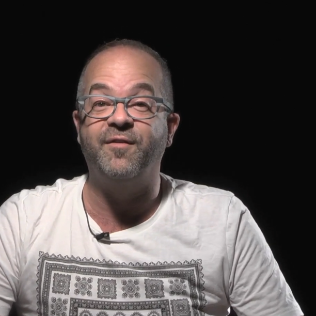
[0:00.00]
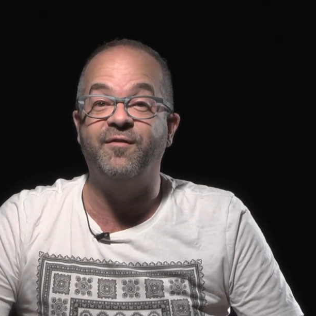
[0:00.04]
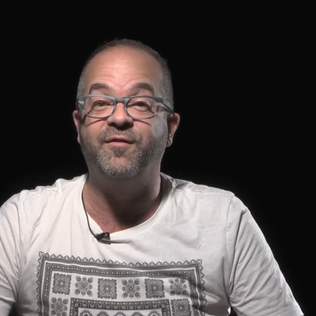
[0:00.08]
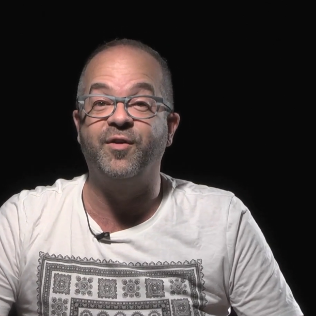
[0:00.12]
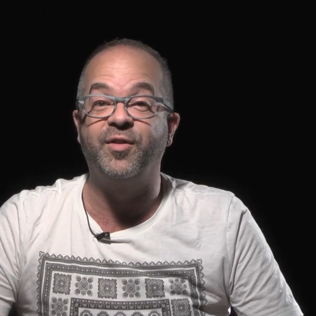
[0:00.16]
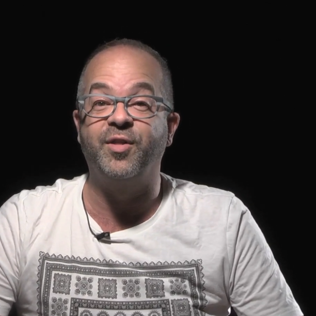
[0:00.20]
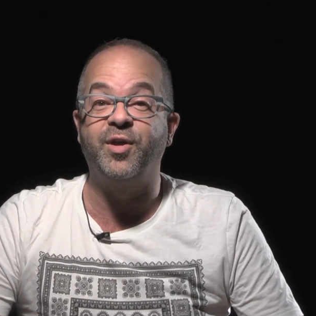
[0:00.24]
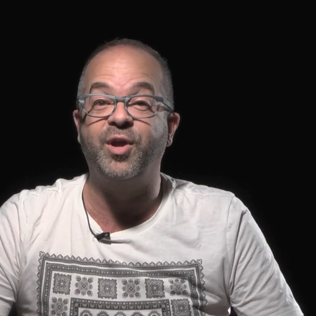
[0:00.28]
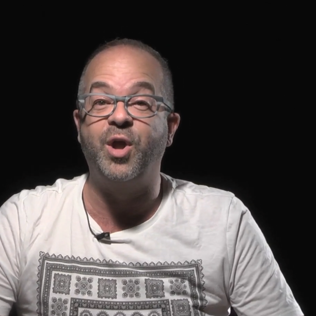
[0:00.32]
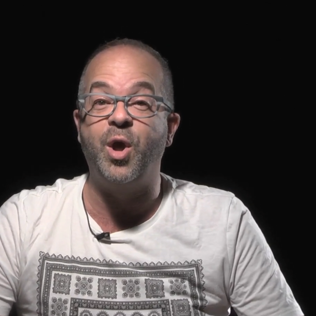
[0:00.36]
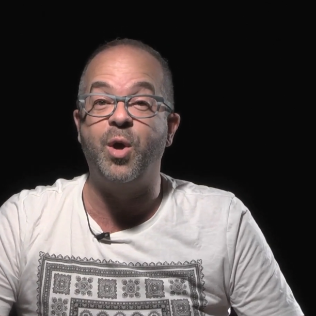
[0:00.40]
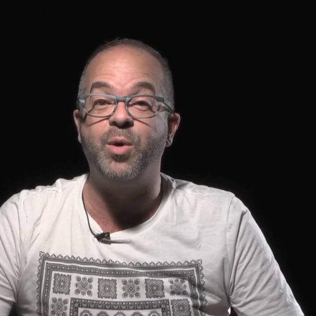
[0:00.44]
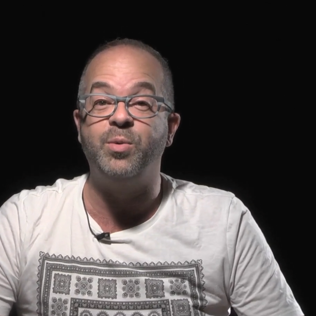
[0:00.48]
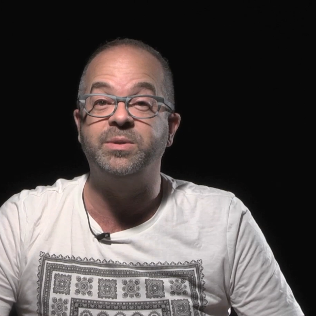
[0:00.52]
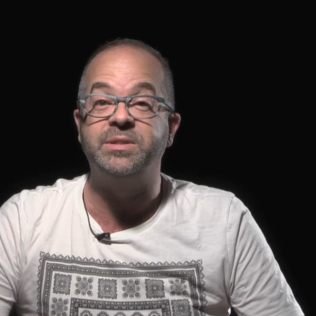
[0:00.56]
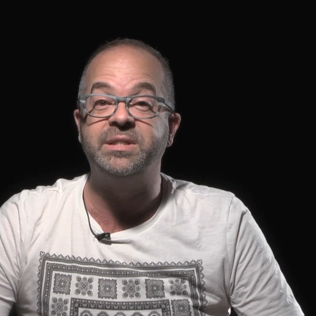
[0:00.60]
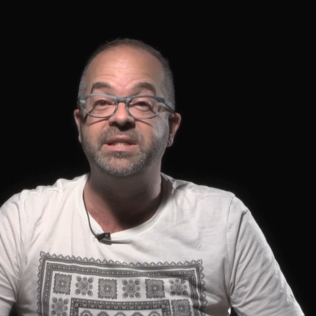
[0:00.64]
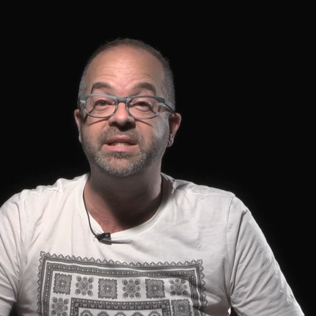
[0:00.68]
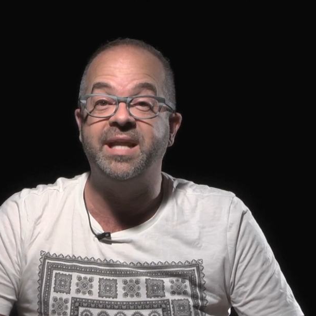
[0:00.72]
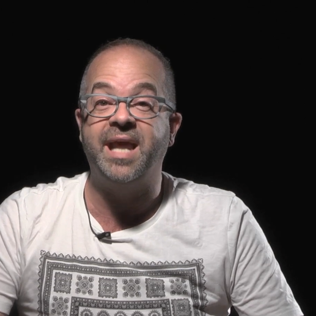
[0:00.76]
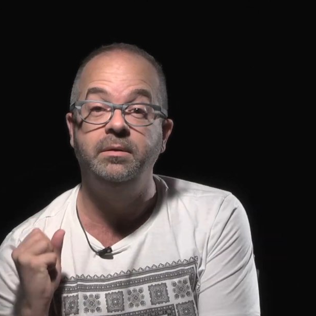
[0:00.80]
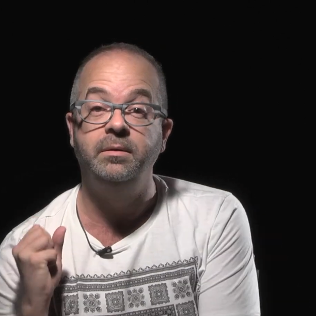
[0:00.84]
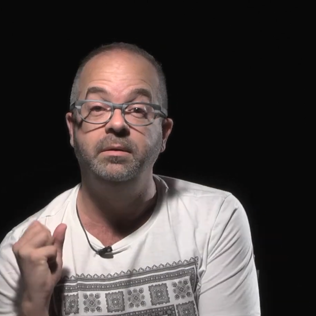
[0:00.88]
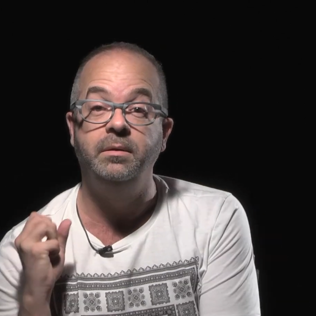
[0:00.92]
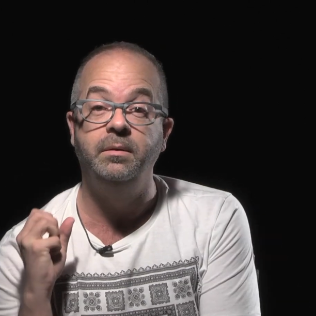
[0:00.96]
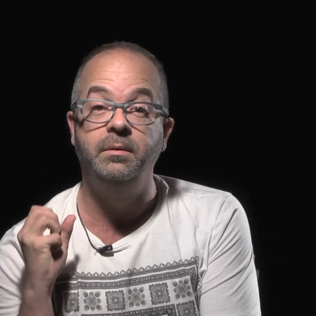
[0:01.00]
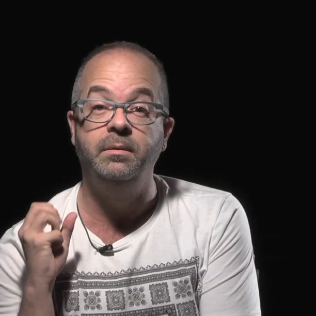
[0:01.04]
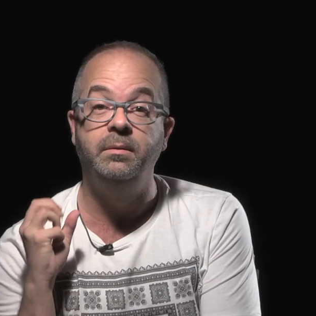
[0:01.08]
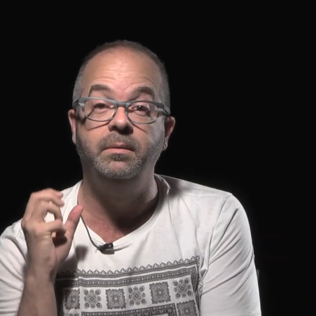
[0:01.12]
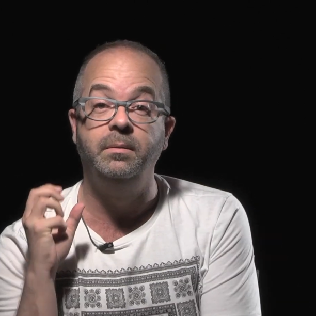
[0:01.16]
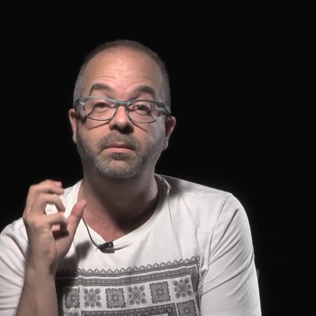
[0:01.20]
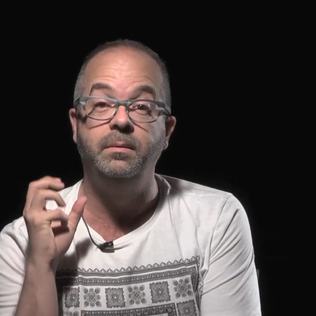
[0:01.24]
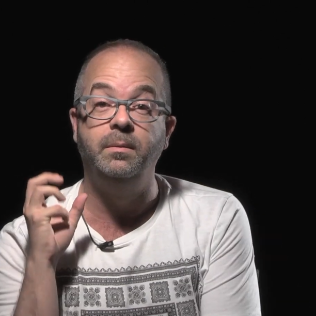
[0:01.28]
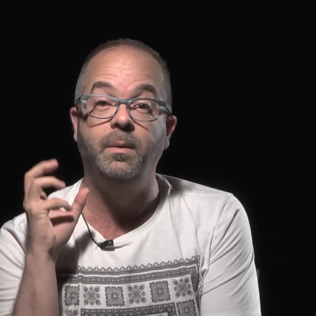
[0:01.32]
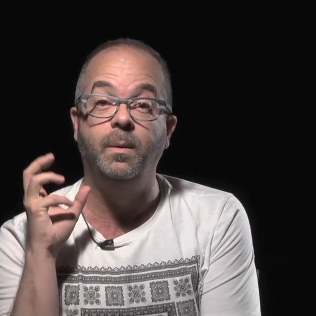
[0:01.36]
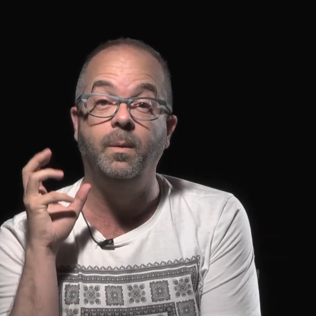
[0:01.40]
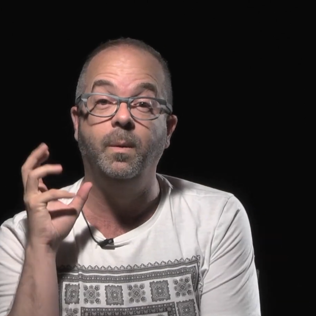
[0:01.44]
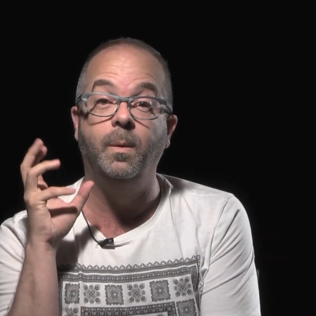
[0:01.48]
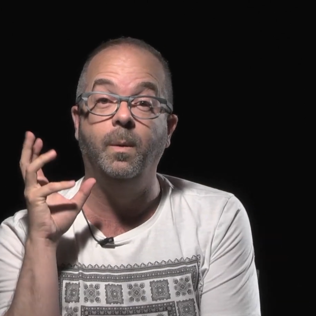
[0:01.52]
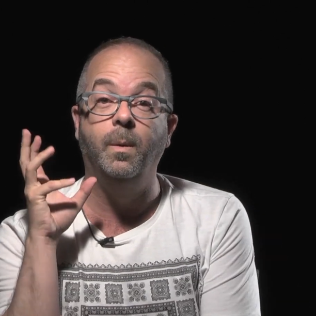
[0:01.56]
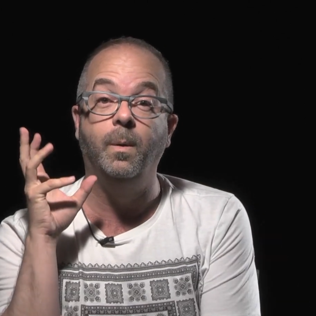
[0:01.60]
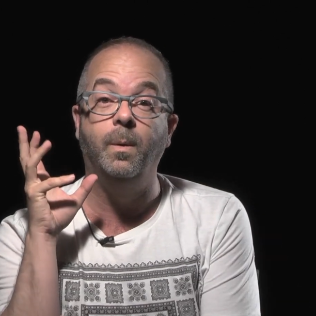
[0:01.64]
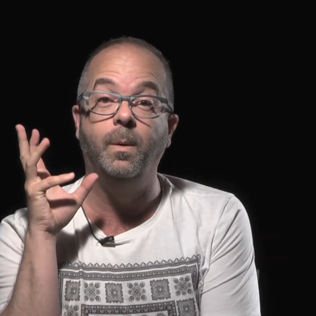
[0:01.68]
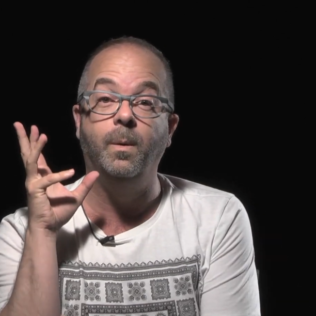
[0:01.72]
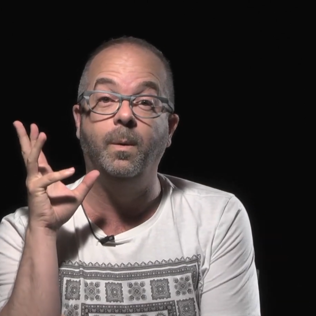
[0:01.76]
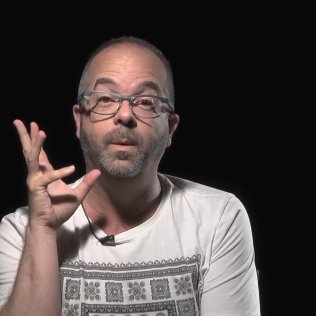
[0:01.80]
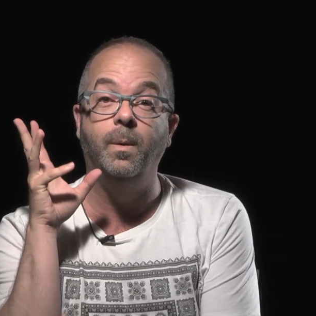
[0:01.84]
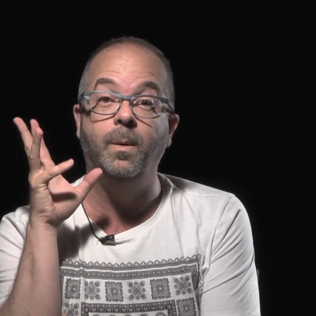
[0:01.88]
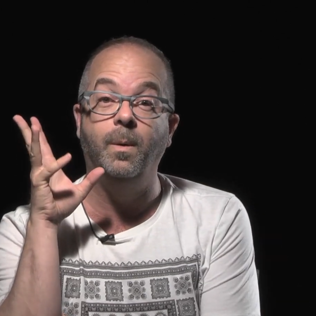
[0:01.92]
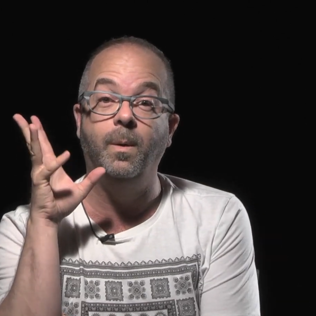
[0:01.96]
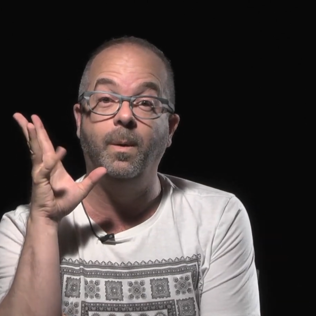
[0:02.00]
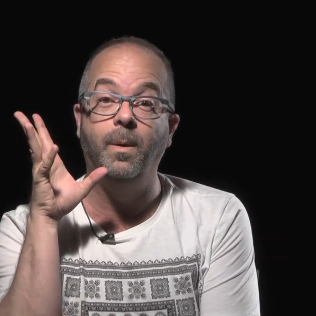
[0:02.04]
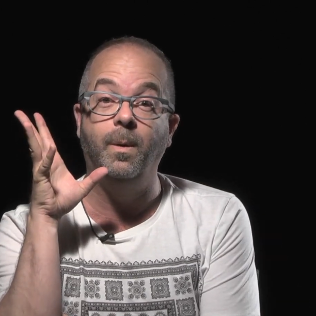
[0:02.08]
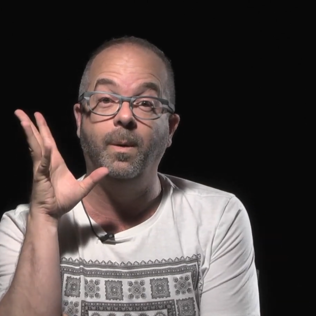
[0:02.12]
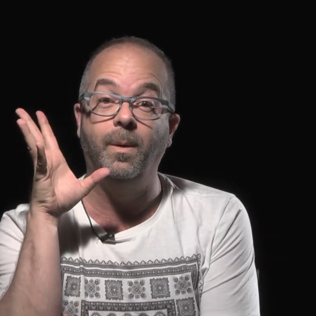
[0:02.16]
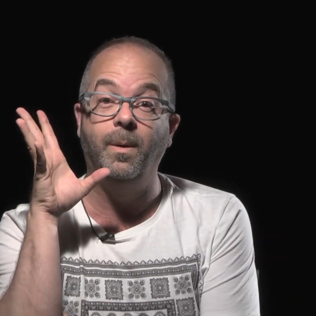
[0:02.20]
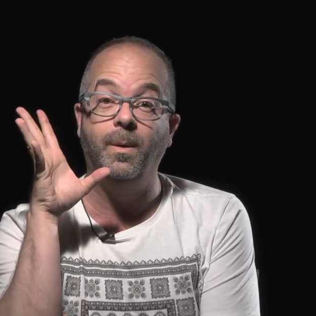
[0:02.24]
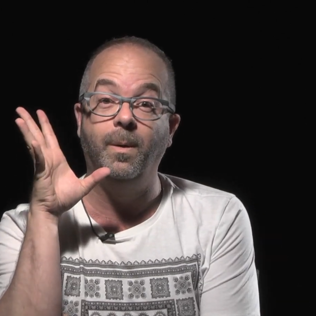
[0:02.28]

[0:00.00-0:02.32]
for the golden hand job. Ooh.